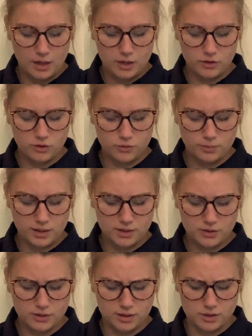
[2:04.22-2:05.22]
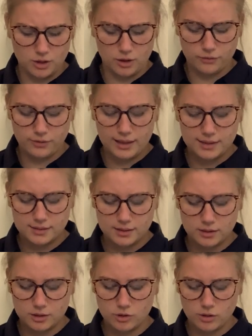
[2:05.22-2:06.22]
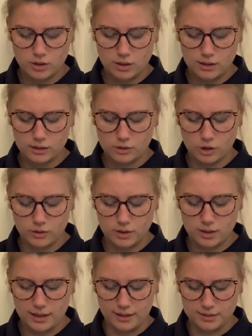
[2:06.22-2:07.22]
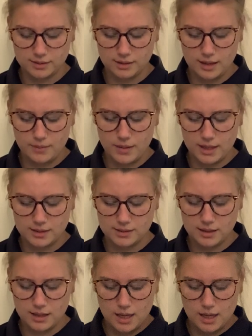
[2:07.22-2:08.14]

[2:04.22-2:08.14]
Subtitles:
"You've been to the surface?" Carol asked, amazed.